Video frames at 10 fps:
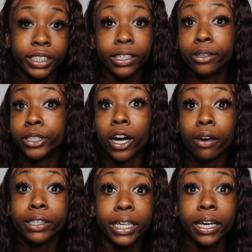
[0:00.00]
so
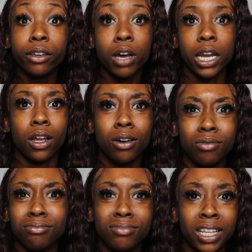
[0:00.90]
sorry to tell you i
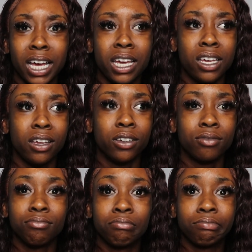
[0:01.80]
don't like
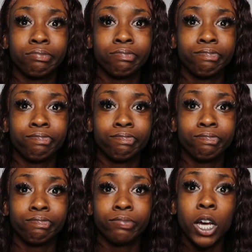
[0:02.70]

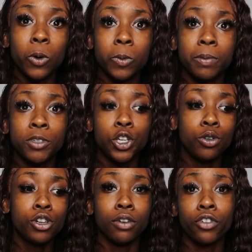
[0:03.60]
no
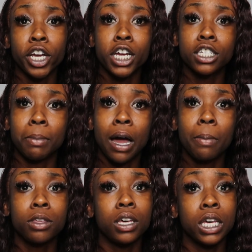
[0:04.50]
you your friends your
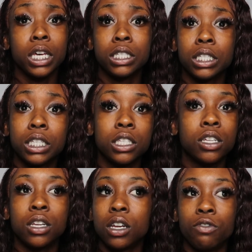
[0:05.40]
mama your cousin your
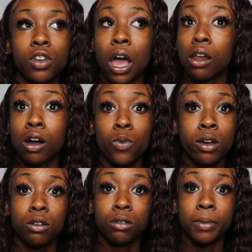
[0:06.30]
sister none of y'all are
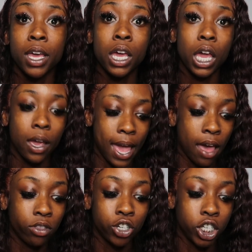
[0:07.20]
welcome and
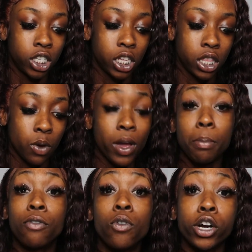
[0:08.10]
after she sent it
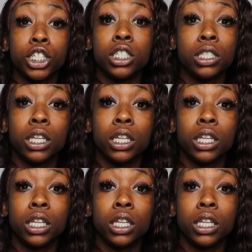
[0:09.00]
well before she